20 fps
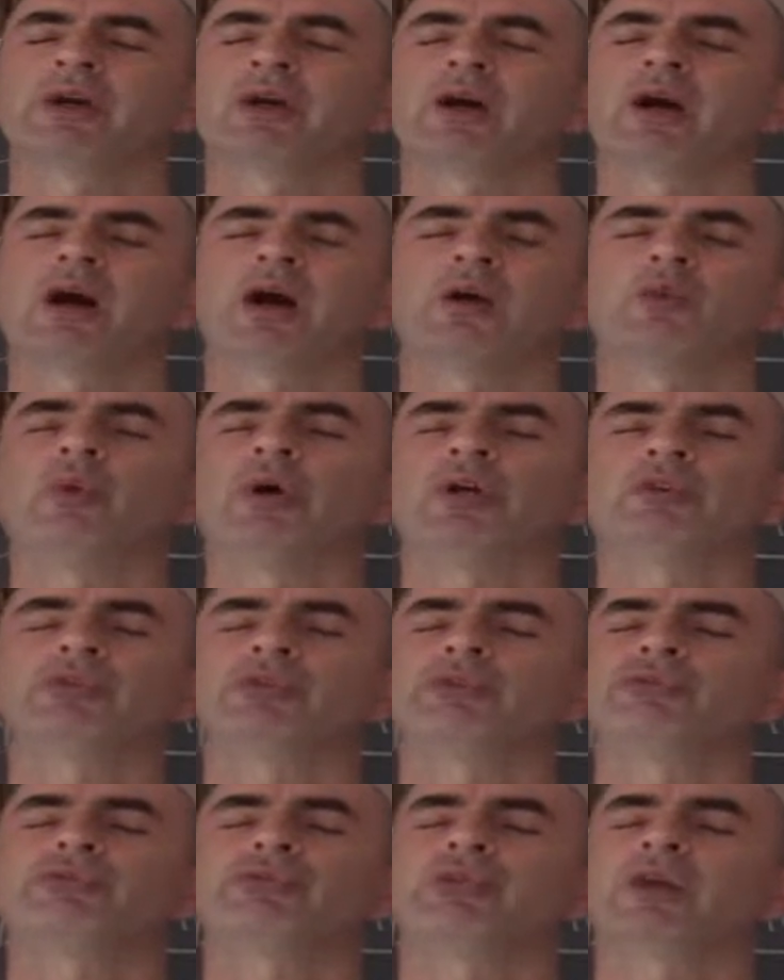I want to
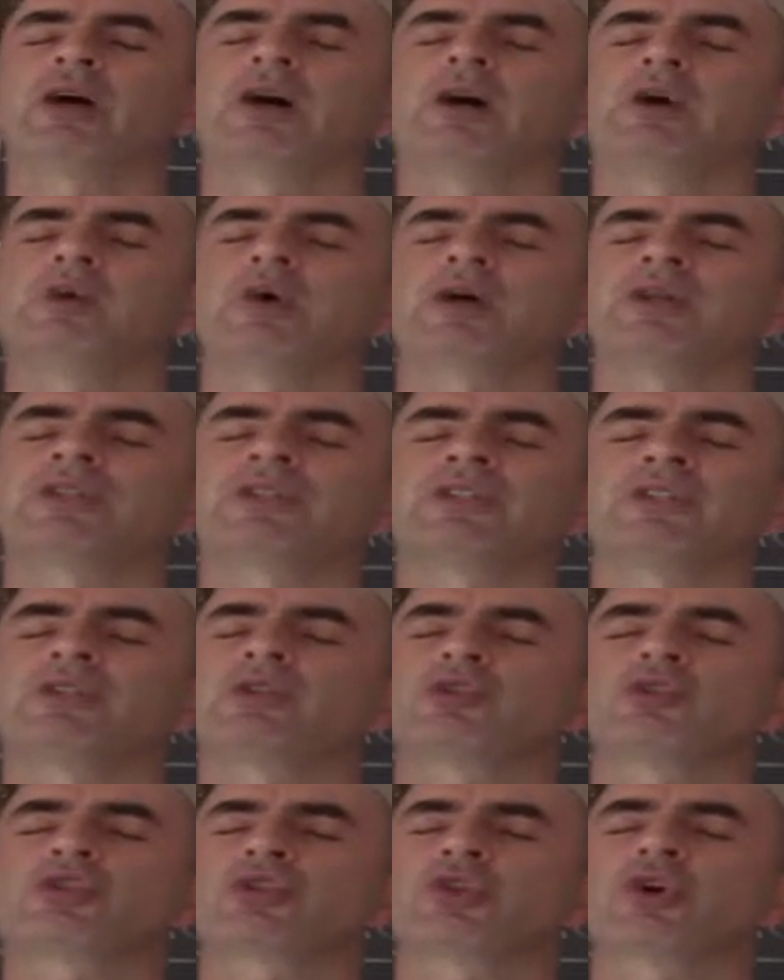flow and sing
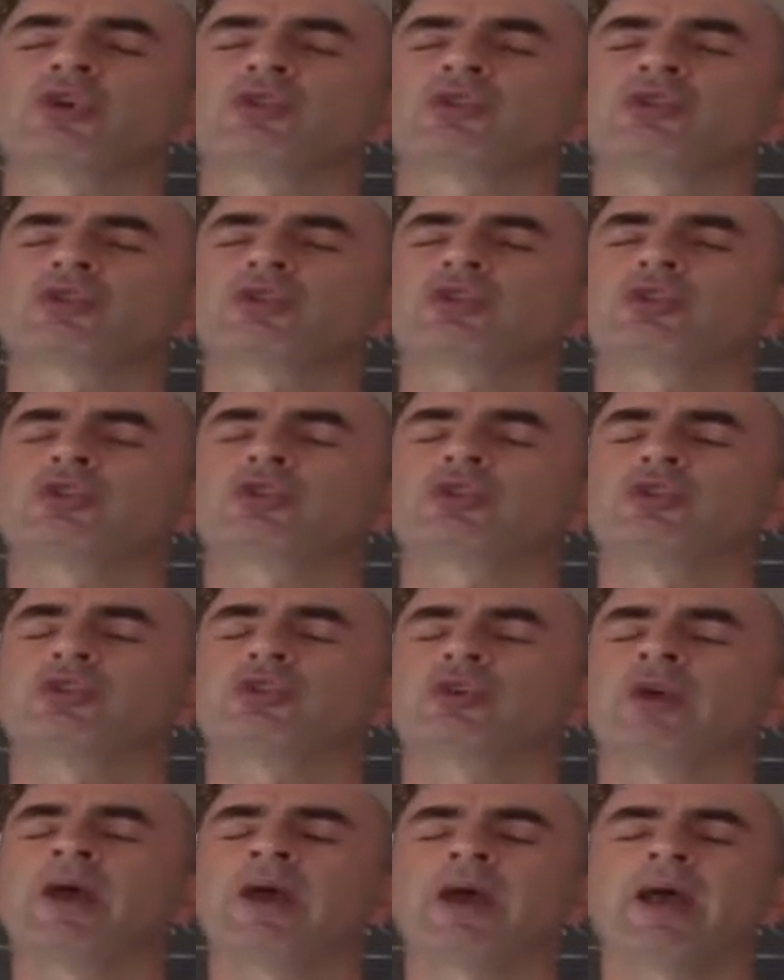songs to
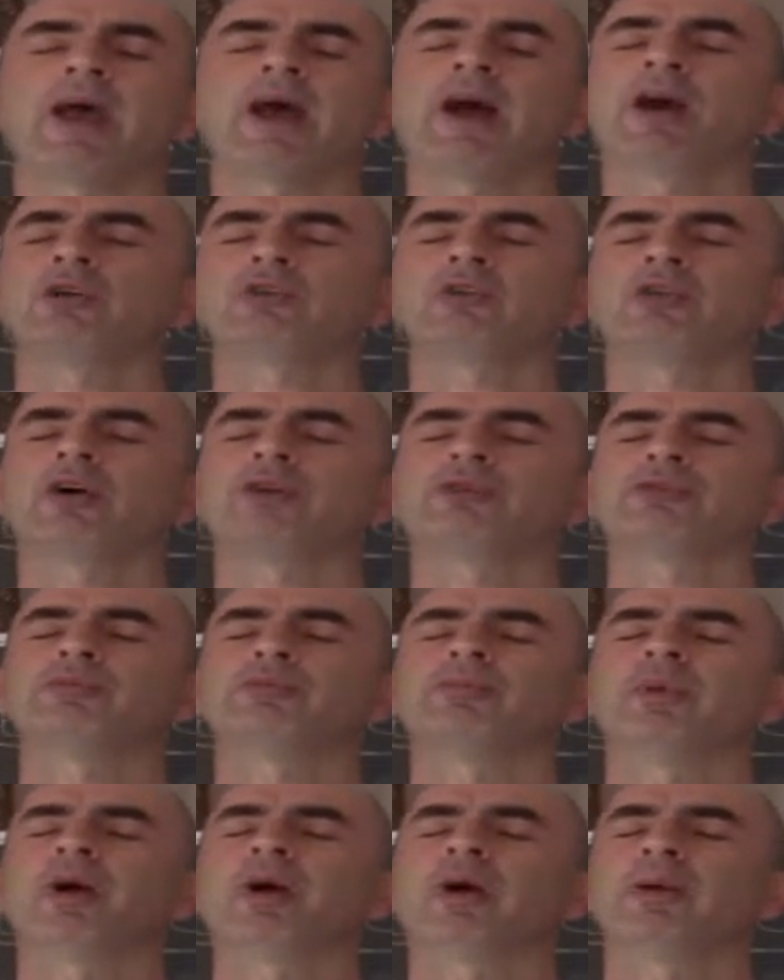you out of
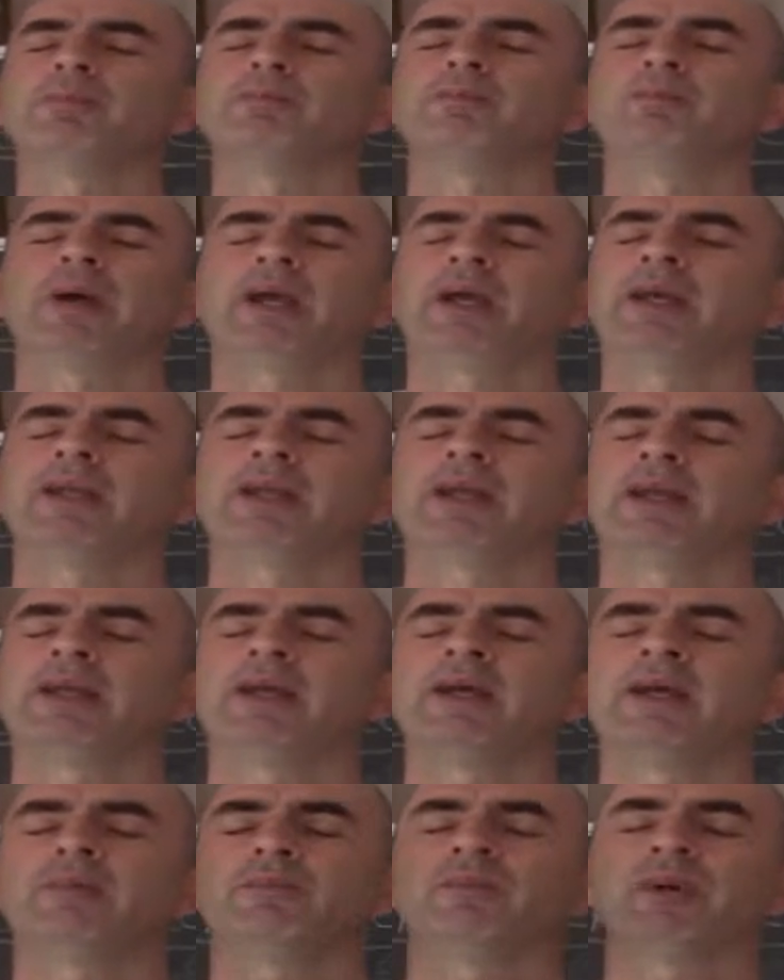my belly.
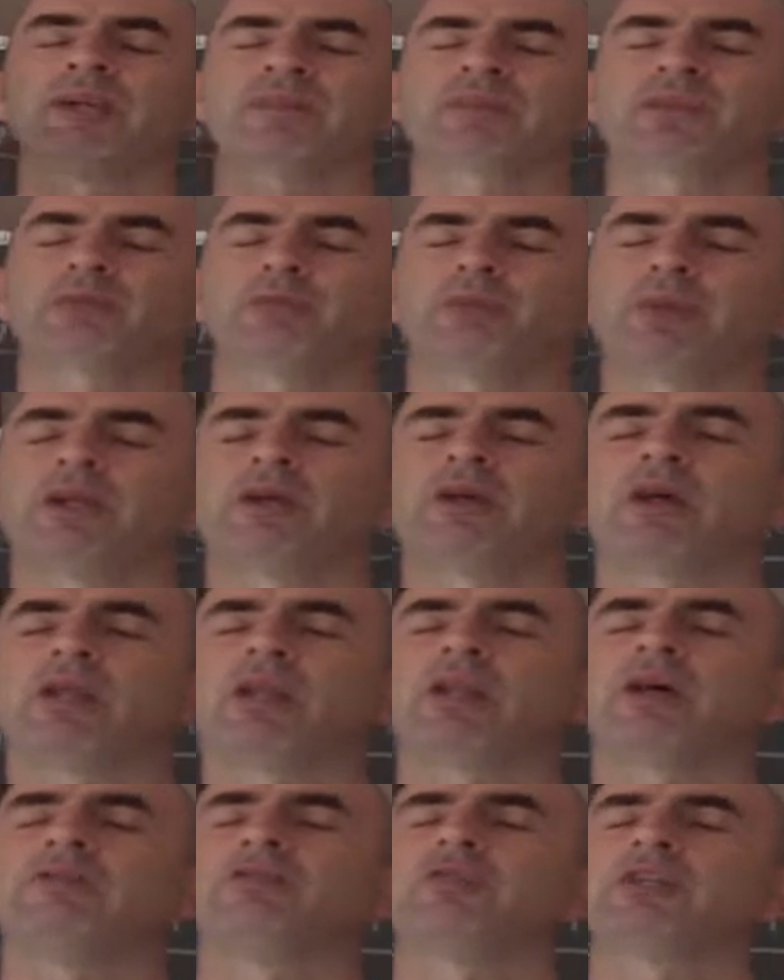Must be
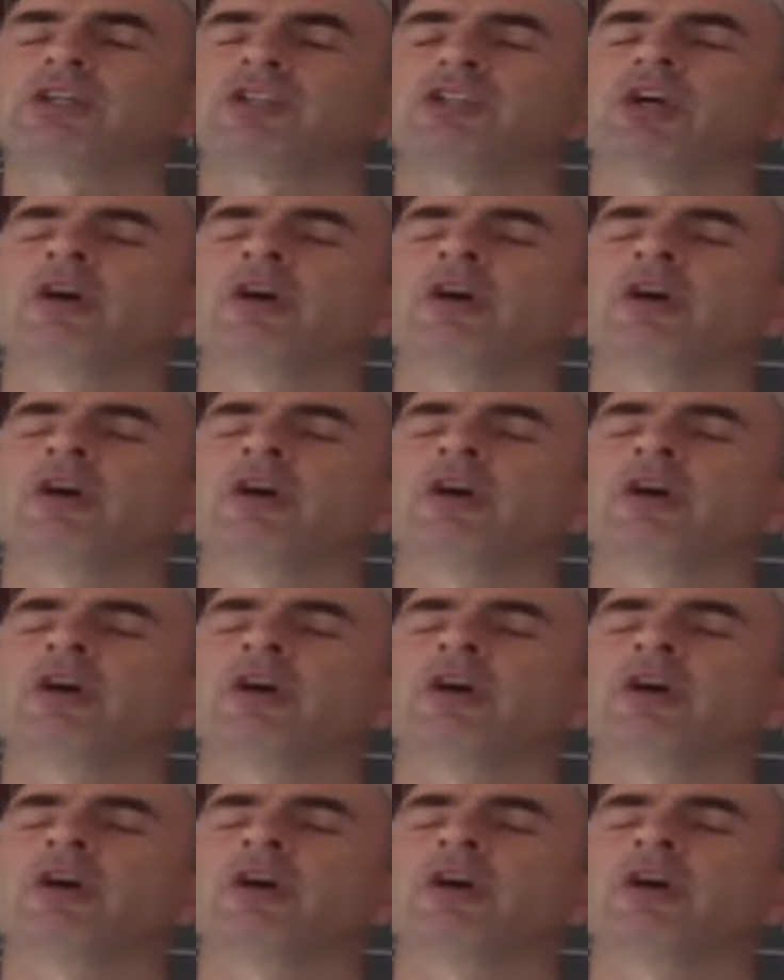rivers,